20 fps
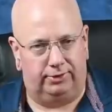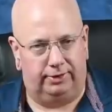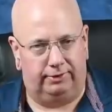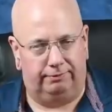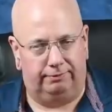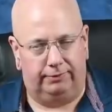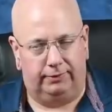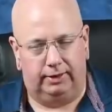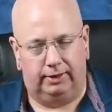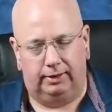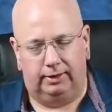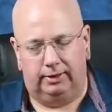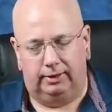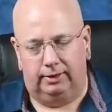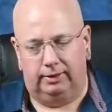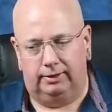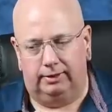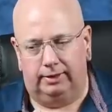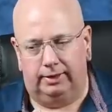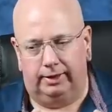say.
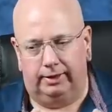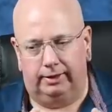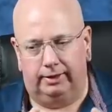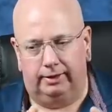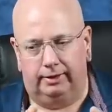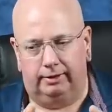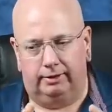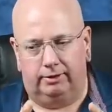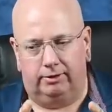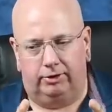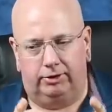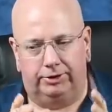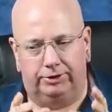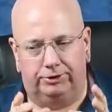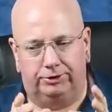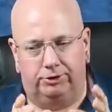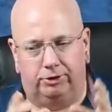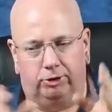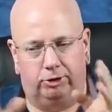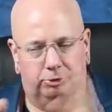They uh, call
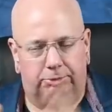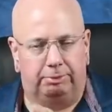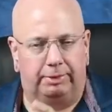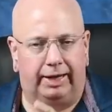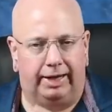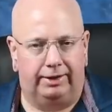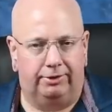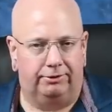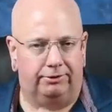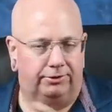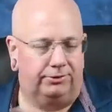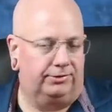it dark matter,